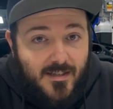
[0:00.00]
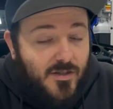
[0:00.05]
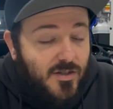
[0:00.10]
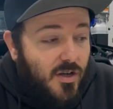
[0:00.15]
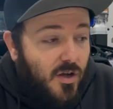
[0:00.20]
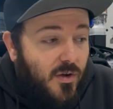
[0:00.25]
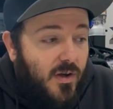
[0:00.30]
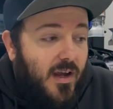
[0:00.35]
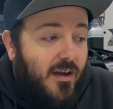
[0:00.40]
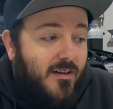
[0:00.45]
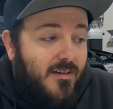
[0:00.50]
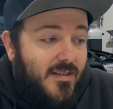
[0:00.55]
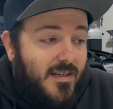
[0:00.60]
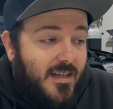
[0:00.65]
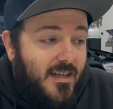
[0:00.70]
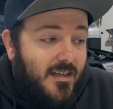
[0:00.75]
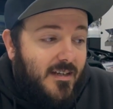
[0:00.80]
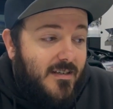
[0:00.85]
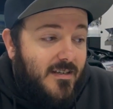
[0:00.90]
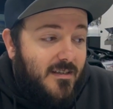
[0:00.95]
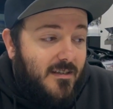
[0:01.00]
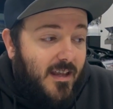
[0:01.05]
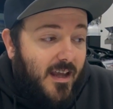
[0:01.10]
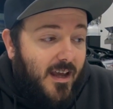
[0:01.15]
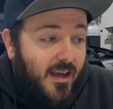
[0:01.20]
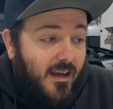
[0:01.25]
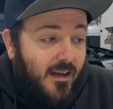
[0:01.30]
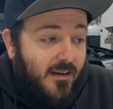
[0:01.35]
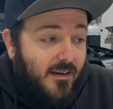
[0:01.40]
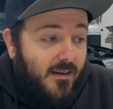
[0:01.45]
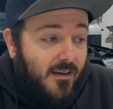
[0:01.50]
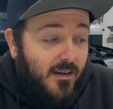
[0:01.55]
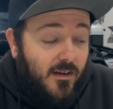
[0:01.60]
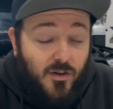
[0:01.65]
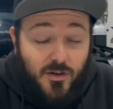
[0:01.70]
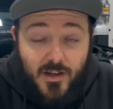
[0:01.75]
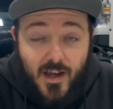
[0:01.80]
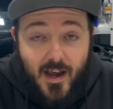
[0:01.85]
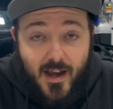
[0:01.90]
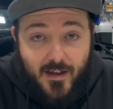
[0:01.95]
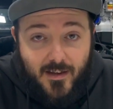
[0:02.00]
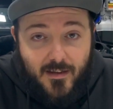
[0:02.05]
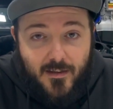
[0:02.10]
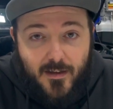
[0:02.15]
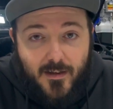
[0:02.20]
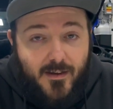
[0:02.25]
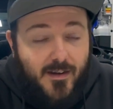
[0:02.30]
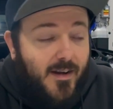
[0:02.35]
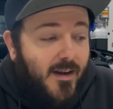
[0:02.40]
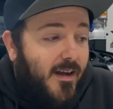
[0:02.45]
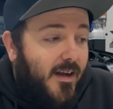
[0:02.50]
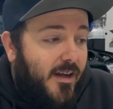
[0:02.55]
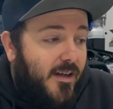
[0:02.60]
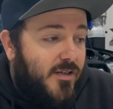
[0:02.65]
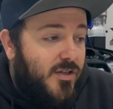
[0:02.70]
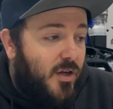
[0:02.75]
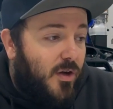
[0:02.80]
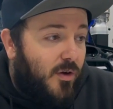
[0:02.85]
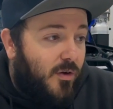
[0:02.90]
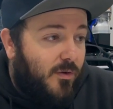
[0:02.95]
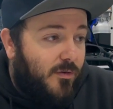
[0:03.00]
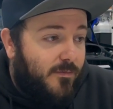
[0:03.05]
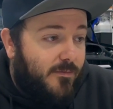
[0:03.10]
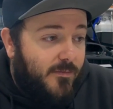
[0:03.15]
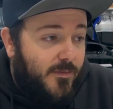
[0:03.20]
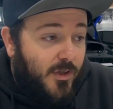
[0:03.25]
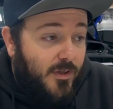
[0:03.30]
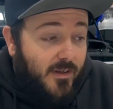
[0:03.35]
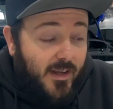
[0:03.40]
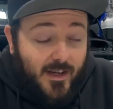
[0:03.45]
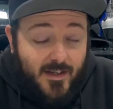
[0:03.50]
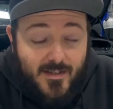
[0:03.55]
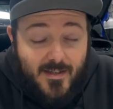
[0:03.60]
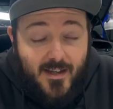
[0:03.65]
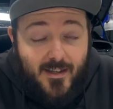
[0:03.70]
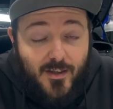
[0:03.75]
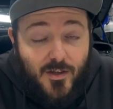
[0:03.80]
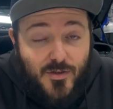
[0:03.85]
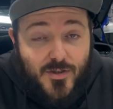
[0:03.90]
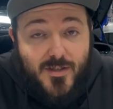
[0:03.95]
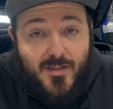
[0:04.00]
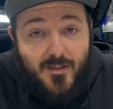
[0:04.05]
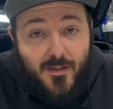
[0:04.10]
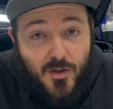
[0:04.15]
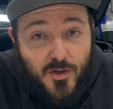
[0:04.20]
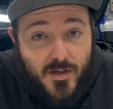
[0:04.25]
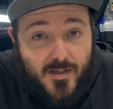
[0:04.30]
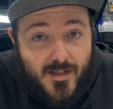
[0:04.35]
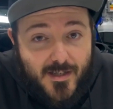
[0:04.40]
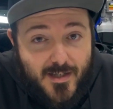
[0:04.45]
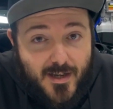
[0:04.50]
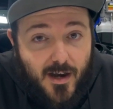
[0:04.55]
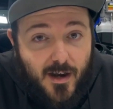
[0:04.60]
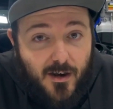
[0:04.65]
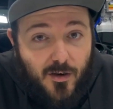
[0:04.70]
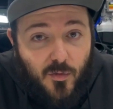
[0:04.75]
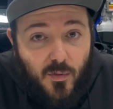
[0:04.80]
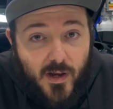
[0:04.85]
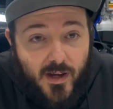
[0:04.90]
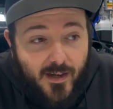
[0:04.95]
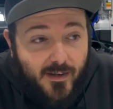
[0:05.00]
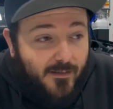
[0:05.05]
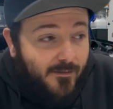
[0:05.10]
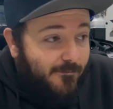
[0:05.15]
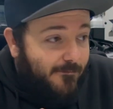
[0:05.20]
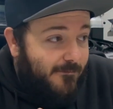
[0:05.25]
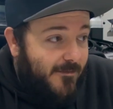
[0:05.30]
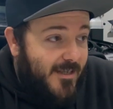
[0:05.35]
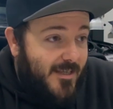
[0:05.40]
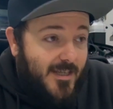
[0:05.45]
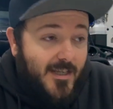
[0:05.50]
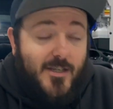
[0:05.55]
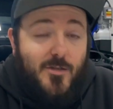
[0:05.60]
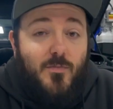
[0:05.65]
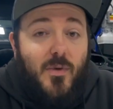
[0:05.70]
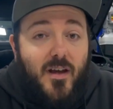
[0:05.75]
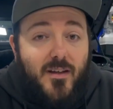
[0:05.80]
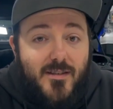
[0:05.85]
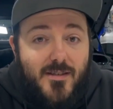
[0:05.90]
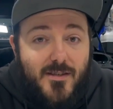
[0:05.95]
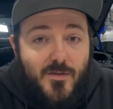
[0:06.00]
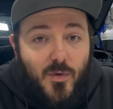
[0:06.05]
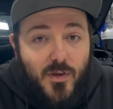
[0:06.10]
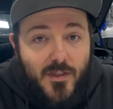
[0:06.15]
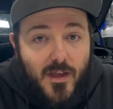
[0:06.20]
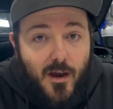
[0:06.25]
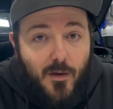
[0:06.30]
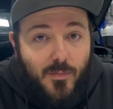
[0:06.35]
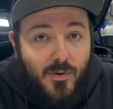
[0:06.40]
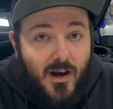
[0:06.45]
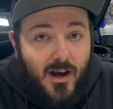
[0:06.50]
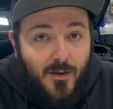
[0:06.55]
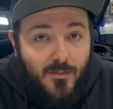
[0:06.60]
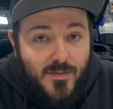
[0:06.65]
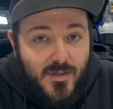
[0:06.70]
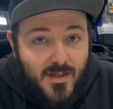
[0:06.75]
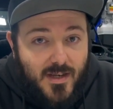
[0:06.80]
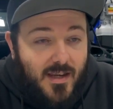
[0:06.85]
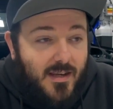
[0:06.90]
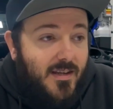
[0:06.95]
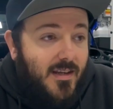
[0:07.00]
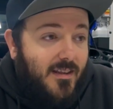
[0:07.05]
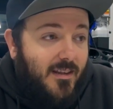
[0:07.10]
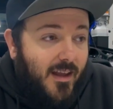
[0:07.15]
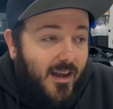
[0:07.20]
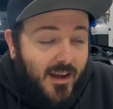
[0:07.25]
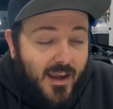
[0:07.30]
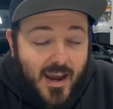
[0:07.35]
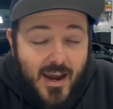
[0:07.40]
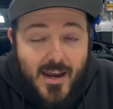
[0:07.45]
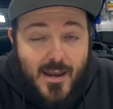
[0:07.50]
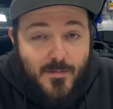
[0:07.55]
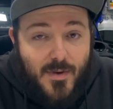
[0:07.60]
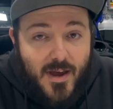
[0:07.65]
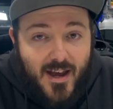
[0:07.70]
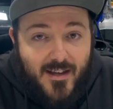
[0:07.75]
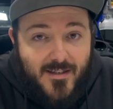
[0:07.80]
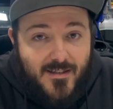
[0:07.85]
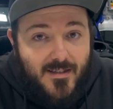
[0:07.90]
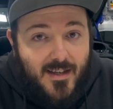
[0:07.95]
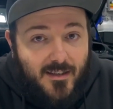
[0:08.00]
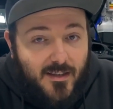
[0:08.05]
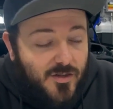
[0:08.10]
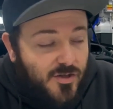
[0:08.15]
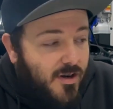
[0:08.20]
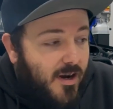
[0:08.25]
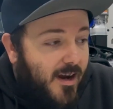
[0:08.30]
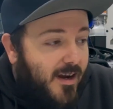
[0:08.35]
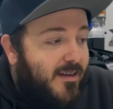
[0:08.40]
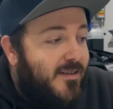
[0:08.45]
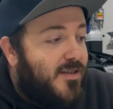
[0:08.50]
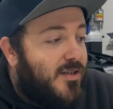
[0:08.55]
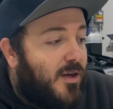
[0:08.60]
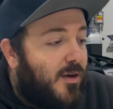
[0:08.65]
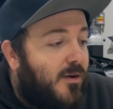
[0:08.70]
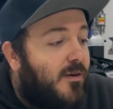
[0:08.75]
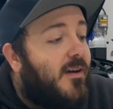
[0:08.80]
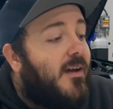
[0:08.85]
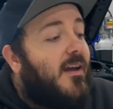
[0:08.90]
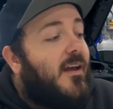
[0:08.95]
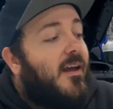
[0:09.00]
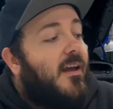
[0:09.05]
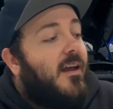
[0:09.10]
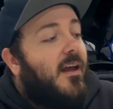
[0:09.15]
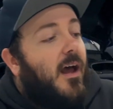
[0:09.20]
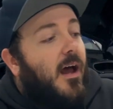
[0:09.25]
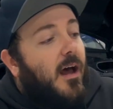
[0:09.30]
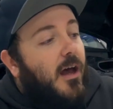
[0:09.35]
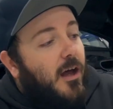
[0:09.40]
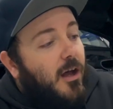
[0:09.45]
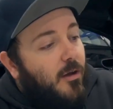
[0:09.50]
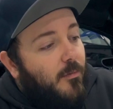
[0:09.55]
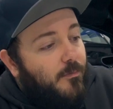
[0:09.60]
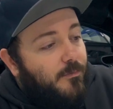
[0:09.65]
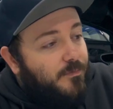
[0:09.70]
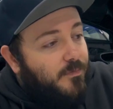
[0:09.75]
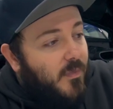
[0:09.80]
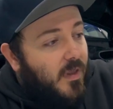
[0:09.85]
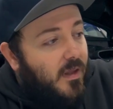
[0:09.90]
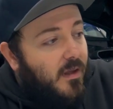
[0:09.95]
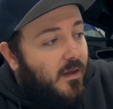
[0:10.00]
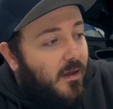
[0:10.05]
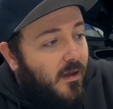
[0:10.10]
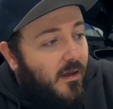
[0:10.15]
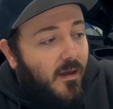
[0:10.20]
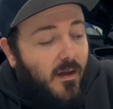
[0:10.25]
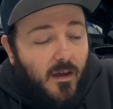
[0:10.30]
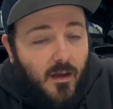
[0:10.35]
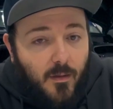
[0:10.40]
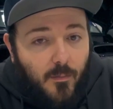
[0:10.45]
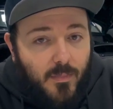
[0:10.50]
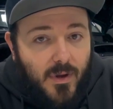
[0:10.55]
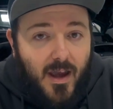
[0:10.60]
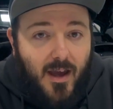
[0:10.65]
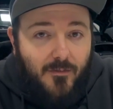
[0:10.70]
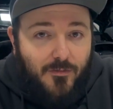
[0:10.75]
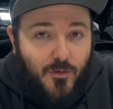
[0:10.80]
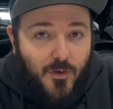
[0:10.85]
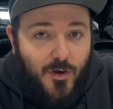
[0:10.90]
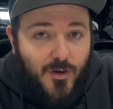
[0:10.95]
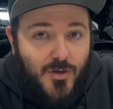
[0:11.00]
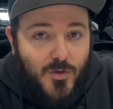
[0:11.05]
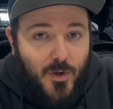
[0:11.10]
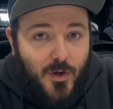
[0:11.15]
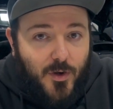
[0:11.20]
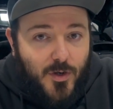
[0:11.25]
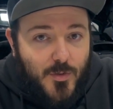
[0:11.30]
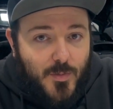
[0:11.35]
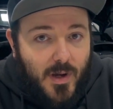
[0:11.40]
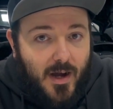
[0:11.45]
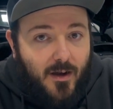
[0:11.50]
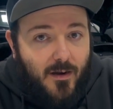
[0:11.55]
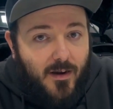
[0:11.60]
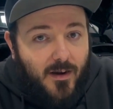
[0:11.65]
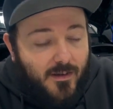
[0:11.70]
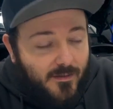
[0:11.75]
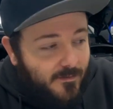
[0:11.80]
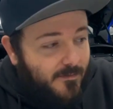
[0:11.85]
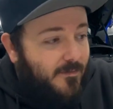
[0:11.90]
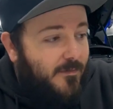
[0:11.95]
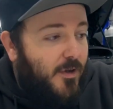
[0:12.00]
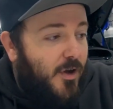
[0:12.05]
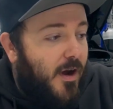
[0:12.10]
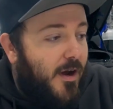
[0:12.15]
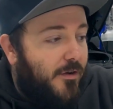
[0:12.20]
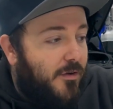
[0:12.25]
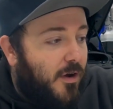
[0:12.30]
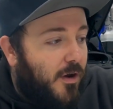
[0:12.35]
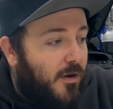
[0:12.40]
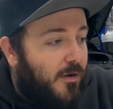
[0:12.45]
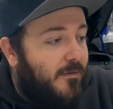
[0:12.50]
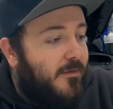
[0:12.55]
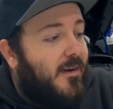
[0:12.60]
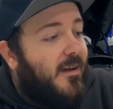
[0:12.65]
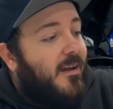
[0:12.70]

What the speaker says: There's no guarantees that it'll die either. So like I said, Lucas's car went 6 months without problems, and he did like 80 passes at the track. So beyond 420 horsepower, you're on your own.